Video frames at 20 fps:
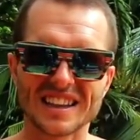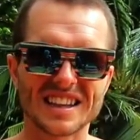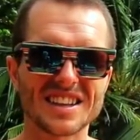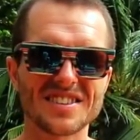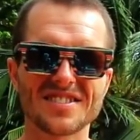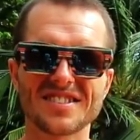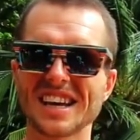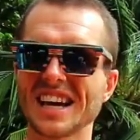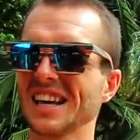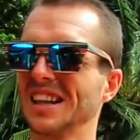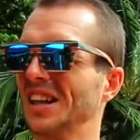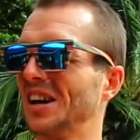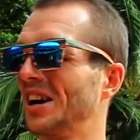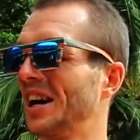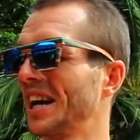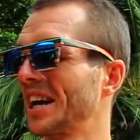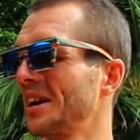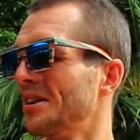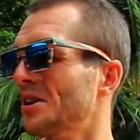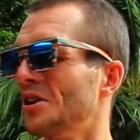let's say
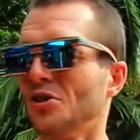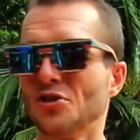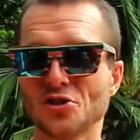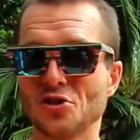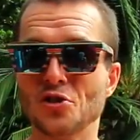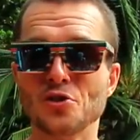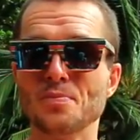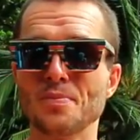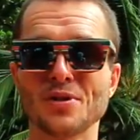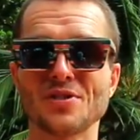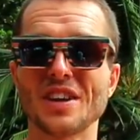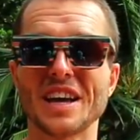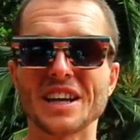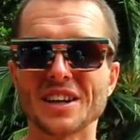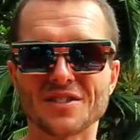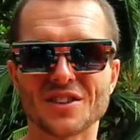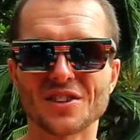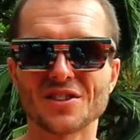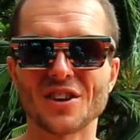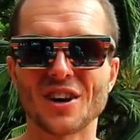like
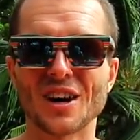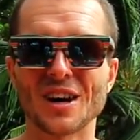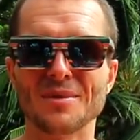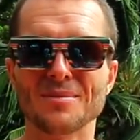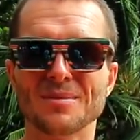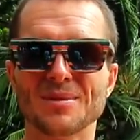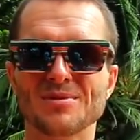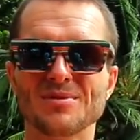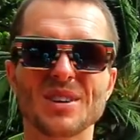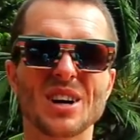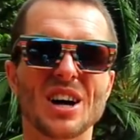2% of the time,